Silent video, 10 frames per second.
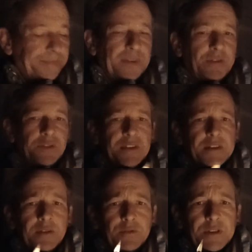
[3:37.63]
I've got this
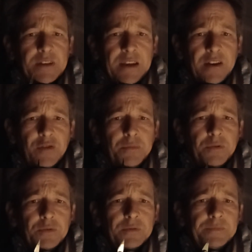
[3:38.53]
old
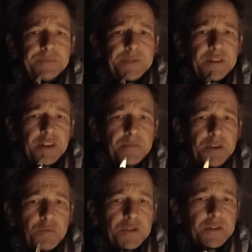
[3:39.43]
scalpel that nobody
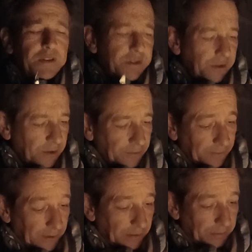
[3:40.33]
wanted at the golf
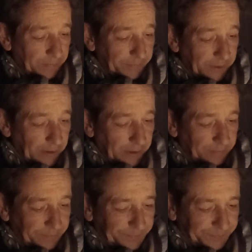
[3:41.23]
club,
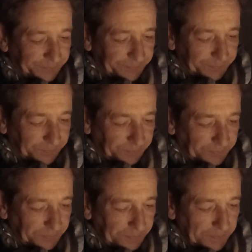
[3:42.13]
and
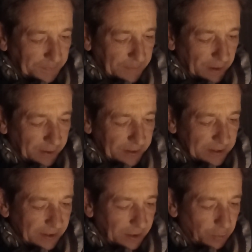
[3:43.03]
it's
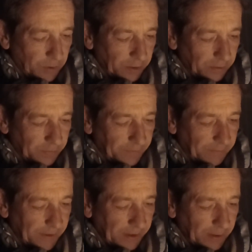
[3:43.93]
actually quite good for
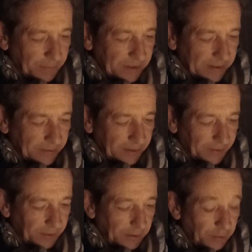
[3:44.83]
running up and down getting
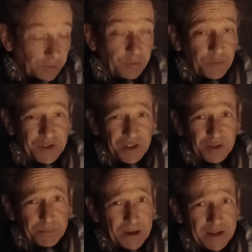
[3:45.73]
the glue off, which is a
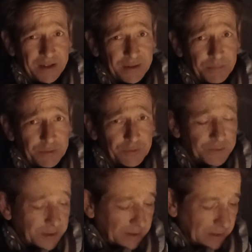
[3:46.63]
pain in the balls.